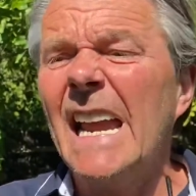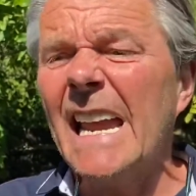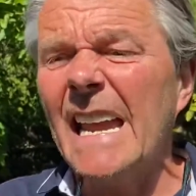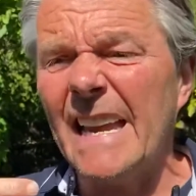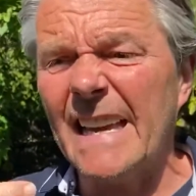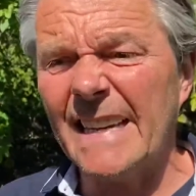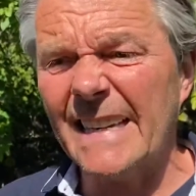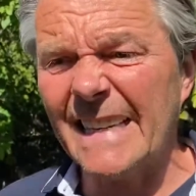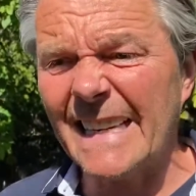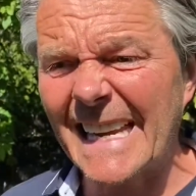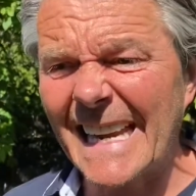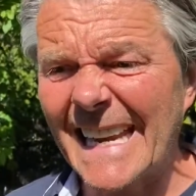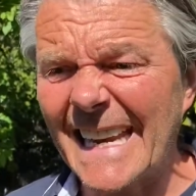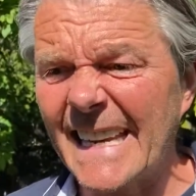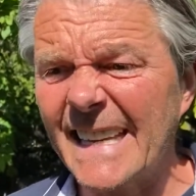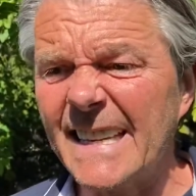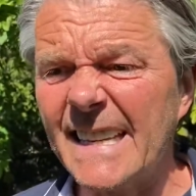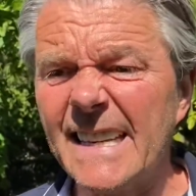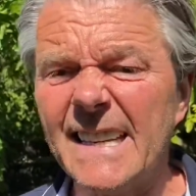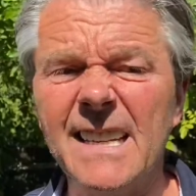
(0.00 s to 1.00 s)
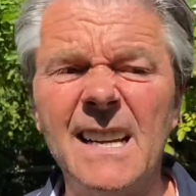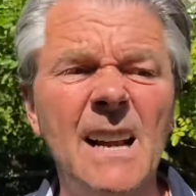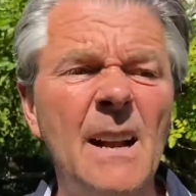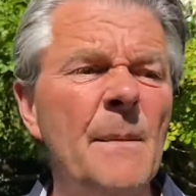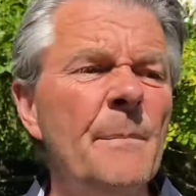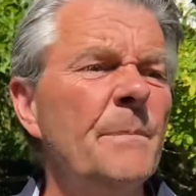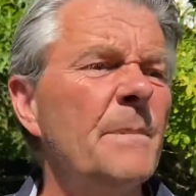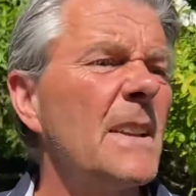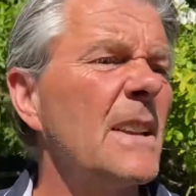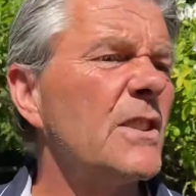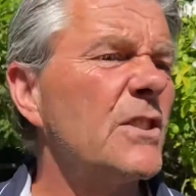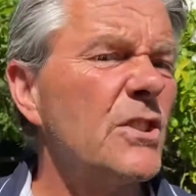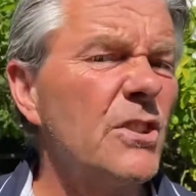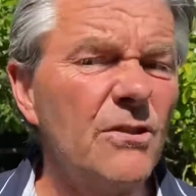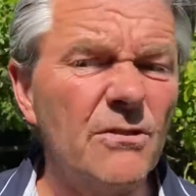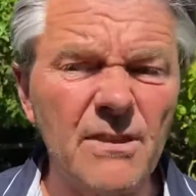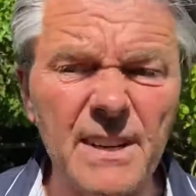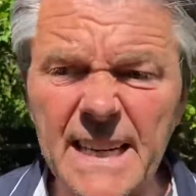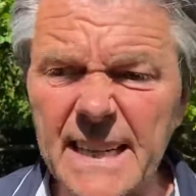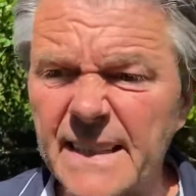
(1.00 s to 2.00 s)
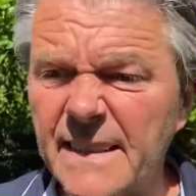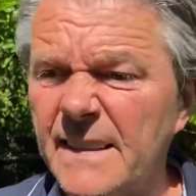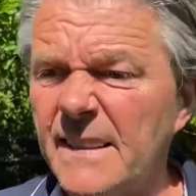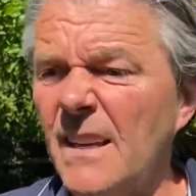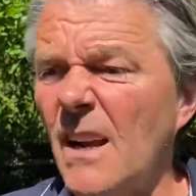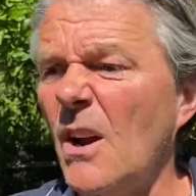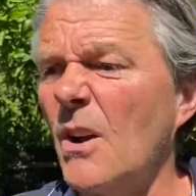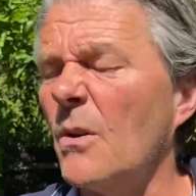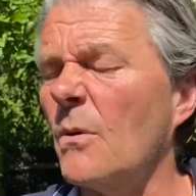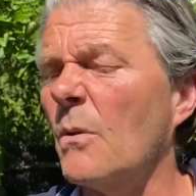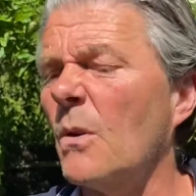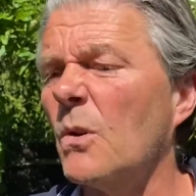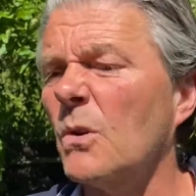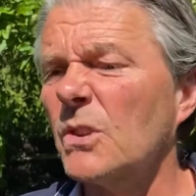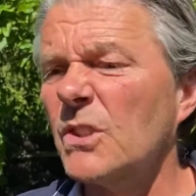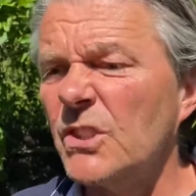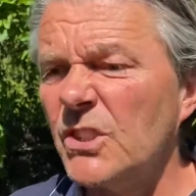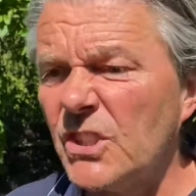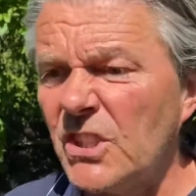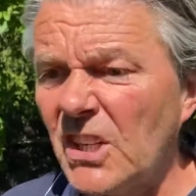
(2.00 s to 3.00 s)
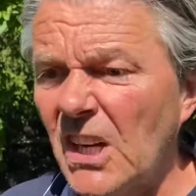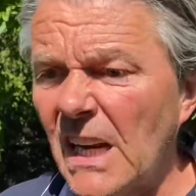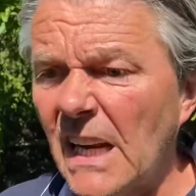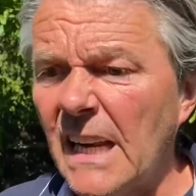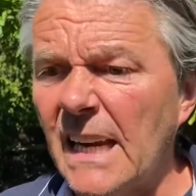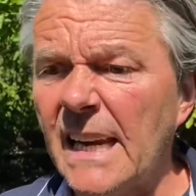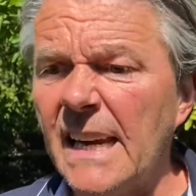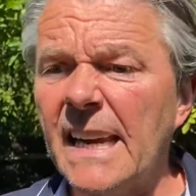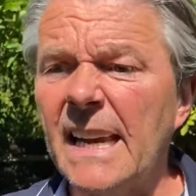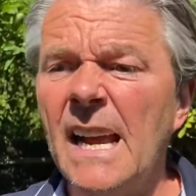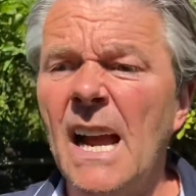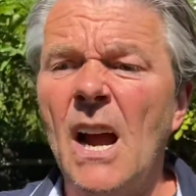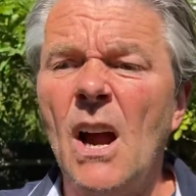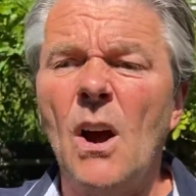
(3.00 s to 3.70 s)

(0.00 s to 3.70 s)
It needed chorizo or chili